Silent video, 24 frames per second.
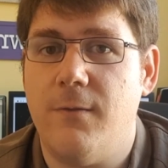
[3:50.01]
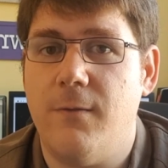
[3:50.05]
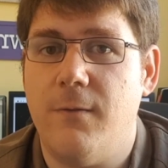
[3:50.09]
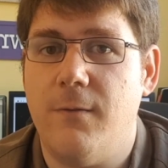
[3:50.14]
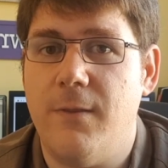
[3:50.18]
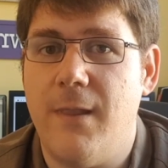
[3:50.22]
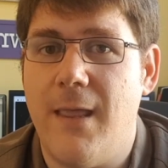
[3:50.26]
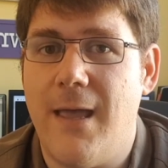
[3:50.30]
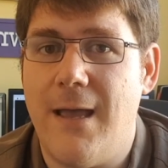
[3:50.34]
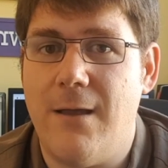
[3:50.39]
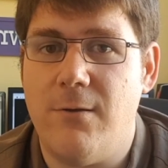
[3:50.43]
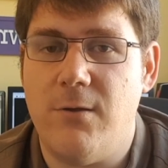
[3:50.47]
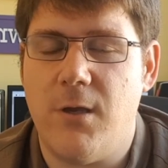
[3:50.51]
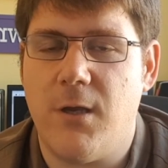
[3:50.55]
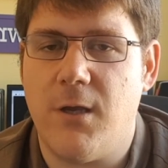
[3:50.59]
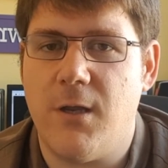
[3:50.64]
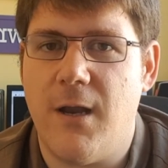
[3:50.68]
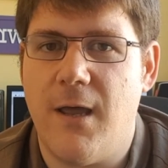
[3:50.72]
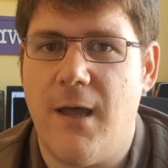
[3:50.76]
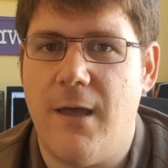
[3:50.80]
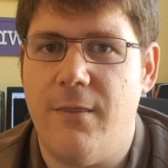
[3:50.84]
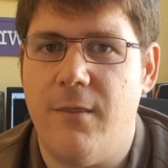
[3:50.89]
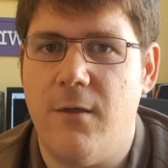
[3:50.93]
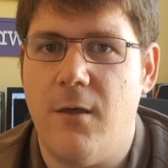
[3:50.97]
Now, you can
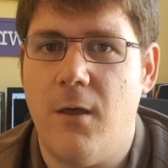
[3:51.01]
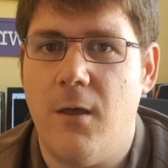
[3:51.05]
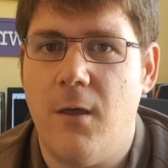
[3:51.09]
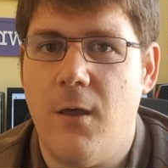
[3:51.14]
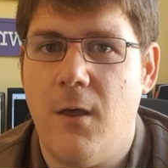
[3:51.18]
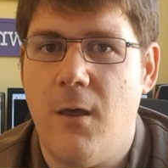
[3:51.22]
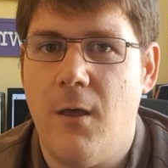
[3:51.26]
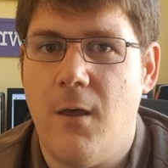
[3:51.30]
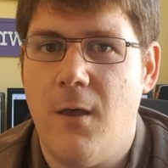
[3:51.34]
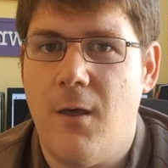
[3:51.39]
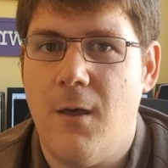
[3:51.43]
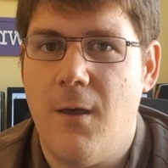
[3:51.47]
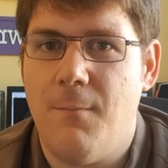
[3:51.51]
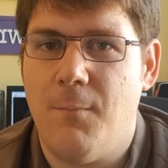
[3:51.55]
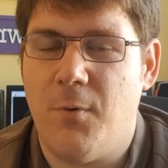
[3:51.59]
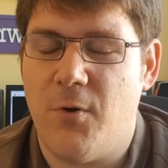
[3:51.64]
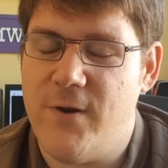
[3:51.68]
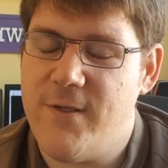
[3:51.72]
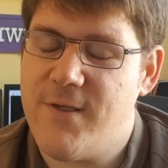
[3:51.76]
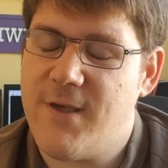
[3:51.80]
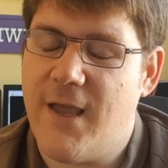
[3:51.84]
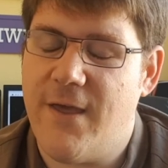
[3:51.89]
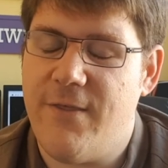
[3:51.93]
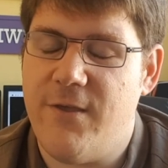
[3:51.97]
either put
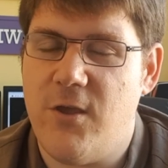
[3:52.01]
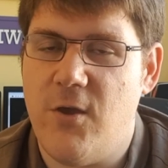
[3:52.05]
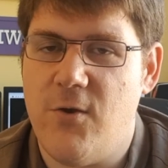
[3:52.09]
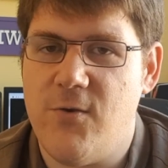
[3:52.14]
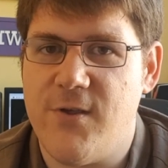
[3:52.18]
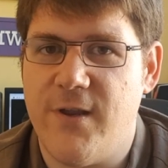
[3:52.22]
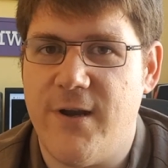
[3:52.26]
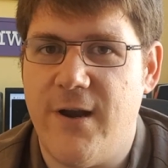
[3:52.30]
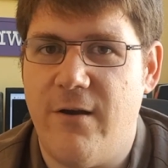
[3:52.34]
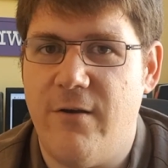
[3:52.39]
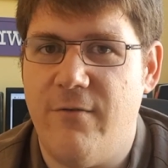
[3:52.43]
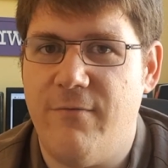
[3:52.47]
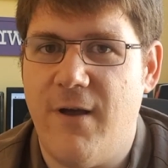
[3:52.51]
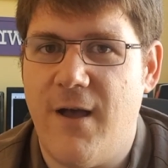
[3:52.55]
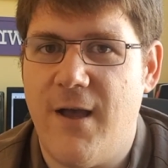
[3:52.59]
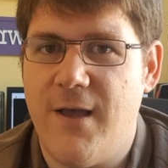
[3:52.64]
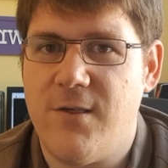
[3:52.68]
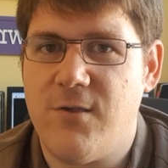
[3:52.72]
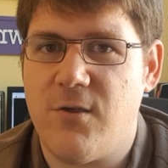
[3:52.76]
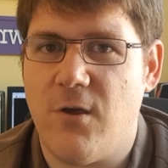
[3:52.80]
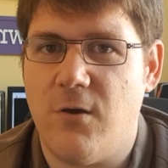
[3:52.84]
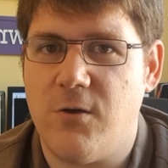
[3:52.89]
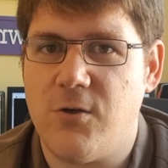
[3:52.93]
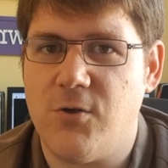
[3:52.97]
it together using our
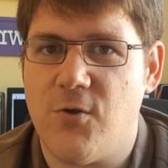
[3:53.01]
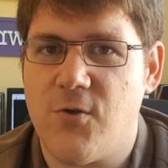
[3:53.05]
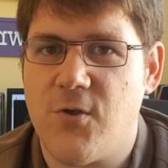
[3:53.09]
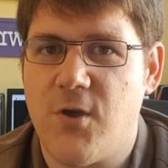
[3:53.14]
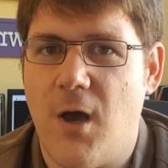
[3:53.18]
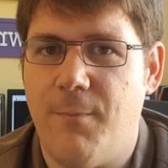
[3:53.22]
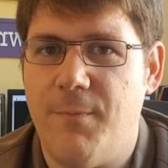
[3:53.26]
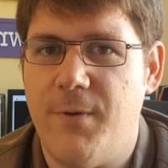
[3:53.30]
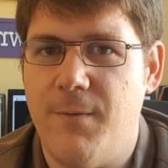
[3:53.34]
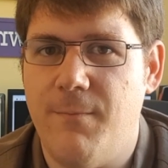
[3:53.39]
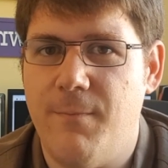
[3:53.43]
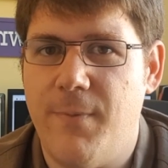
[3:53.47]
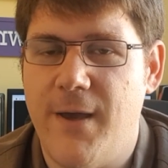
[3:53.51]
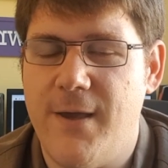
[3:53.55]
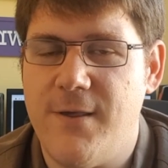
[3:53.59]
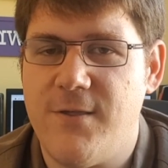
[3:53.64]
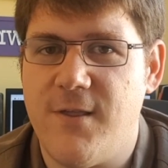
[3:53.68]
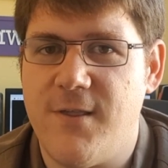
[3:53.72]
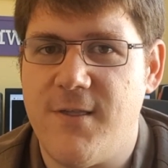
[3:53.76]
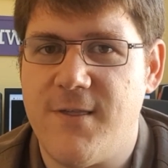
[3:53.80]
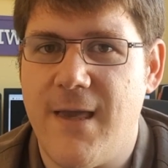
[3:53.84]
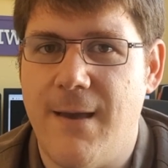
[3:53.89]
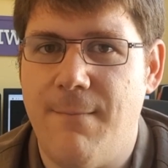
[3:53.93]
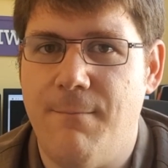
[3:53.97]
advice or just copy and paste
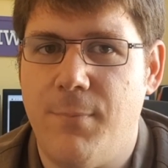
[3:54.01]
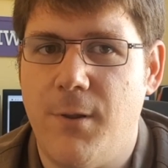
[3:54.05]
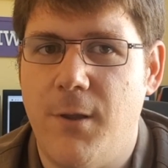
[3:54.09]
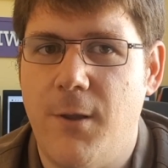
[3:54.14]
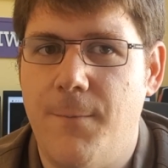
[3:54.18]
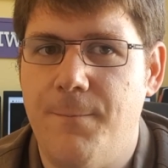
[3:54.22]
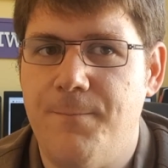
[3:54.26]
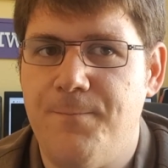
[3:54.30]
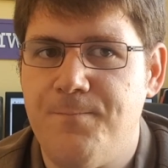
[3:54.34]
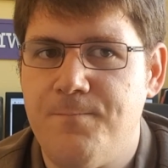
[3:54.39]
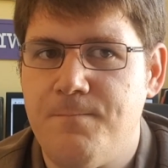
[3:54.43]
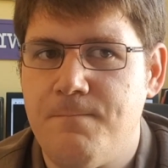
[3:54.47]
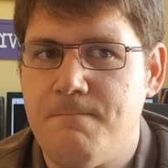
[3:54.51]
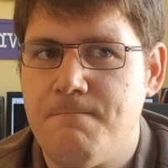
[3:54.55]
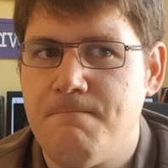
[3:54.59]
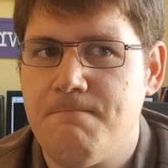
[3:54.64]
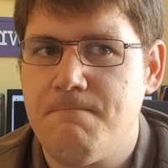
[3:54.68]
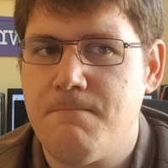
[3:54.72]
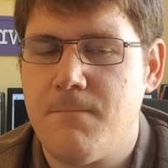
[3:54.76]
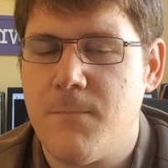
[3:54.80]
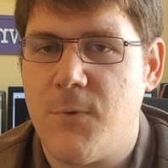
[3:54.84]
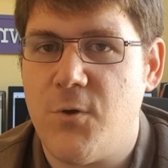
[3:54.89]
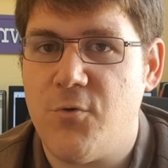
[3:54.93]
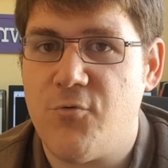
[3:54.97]
the template,
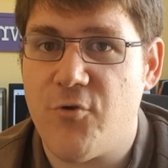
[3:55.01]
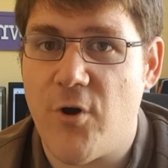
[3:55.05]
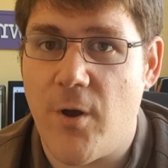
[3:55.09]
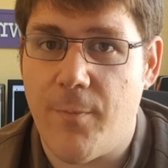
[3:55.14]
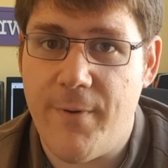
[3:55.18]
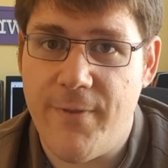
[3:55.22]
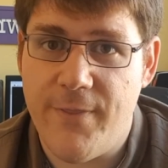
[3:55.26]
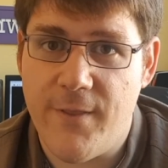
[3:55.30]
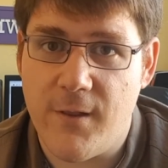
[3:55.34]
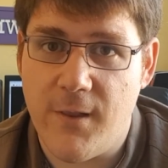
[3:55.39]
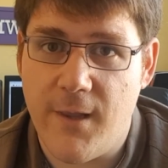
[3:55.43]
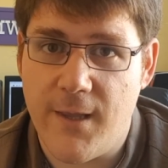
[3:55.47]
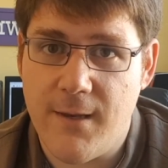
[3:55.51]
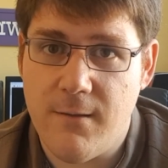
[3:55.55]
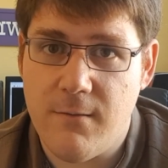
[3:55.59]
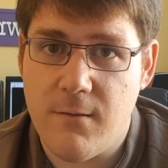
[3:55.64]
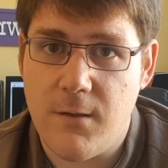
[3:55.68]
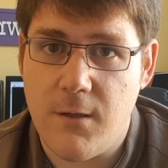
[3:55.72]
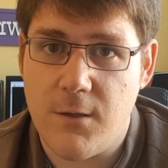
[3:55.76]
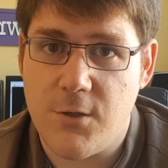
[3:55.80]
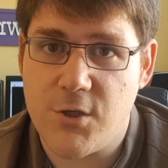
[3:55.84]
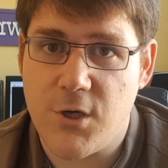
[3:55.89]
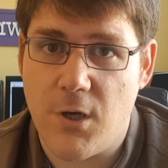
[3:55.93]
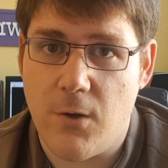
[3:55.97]
drop in the link
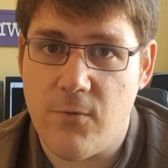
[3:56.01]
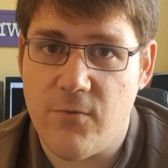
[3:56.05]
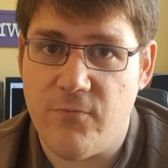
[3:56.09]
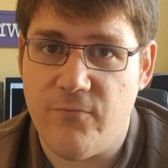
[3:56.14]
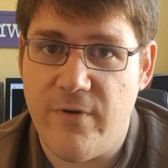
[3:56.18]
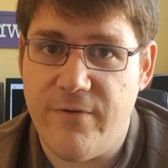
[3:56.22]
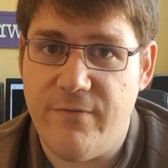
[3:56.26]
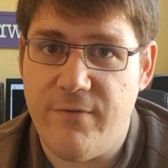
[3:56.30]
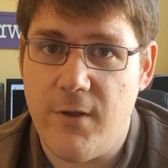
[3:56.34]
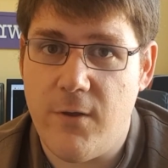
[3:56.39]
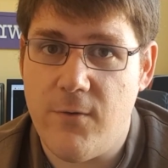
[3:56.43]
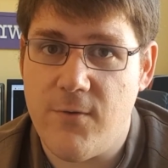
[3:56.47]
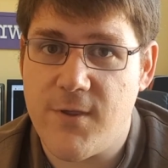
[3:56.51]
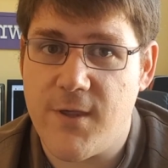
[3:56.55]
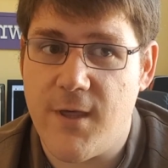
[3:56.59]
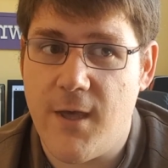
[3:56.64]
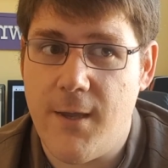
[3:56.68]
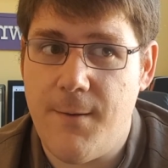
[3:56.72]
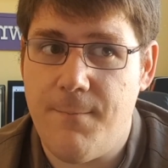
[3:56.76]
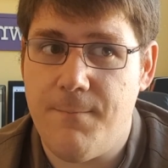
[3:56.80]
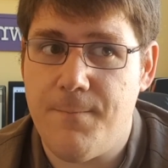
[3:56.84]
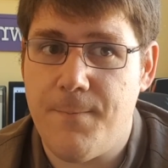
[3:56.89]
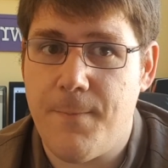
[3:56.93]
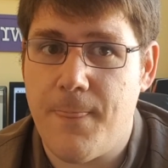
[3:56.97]
to your chosen review
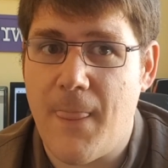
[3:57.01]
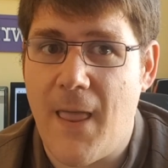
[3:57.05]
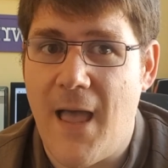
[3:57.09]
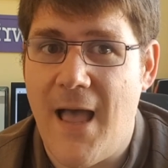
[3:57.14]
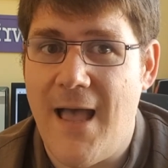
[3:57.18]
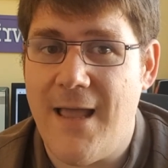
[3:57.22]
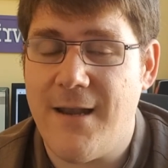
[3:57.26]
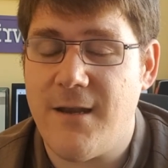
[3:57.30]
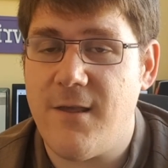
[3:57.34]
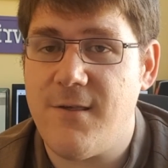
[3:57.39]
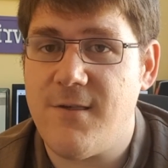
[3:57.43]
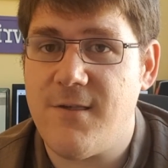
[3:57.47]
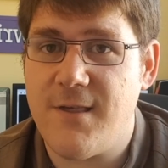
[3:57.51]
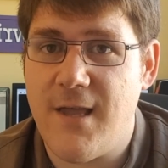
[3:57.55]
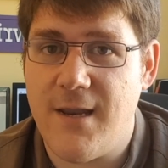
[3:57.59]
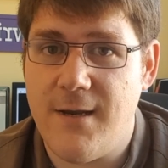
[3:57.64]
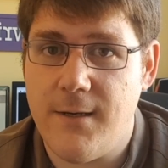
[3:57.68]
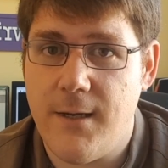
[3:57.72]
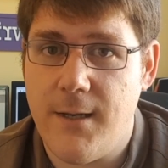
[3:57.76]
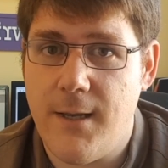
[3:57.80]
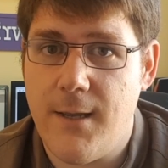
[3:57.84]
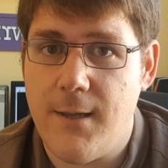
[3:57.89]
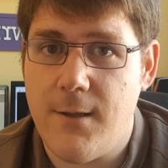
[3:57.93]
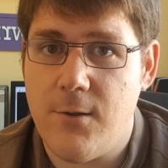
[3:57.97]
site, and
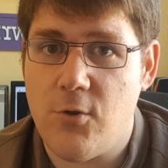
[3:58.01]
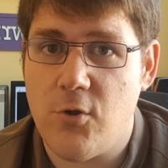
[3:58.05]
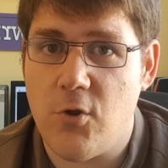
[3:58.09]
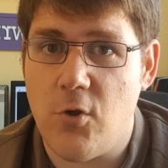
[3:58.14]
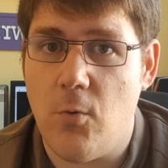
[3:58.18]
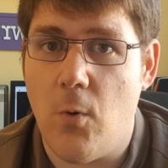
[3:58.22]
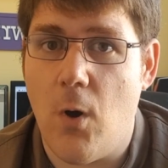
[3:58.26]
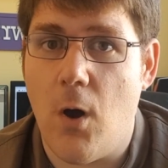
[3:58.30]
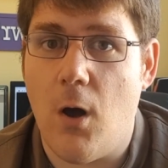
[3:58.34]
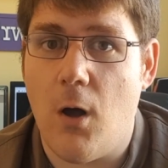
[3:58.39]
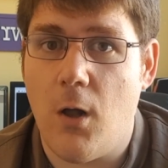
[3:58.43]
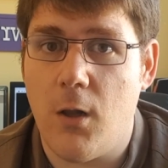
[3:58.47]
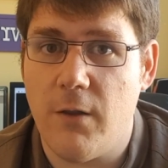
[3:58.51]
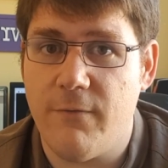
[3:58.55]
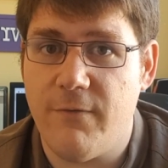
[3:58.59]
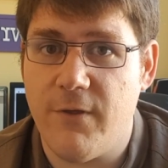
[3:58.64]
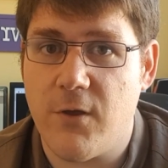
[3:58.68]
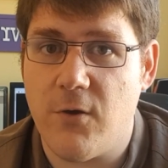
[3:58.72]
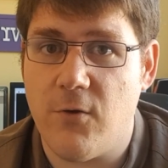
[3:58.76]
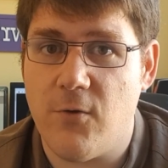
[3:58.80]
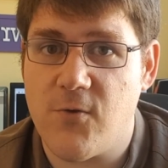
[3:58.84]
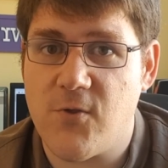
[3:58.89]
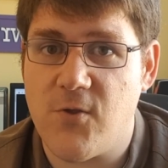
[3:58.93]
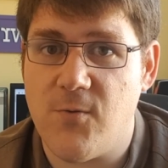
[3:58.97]
send it to all of the
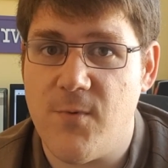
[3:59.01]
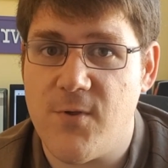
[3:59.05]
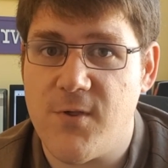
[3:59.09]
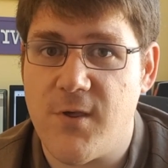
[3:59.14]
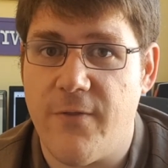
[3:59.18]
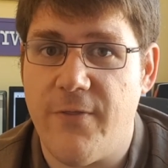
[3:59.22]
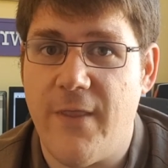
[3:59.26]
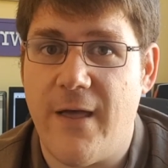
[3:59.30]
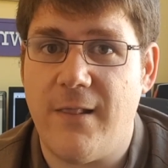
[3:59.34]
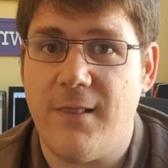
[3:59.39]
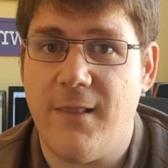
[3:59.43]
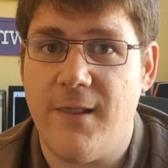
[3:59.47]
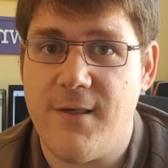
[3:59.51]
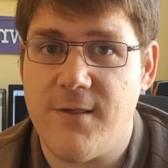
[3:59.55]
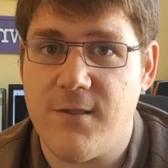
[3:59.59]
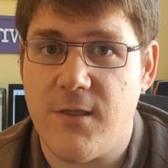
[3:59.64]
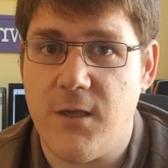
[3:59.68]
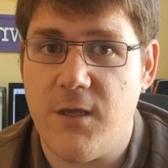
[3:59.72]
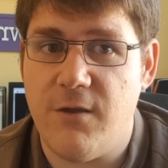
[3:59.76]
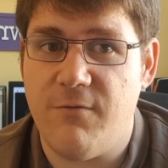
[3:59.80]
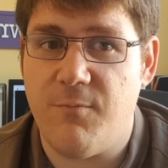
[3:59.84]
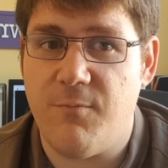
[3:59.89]
customers on that list that you've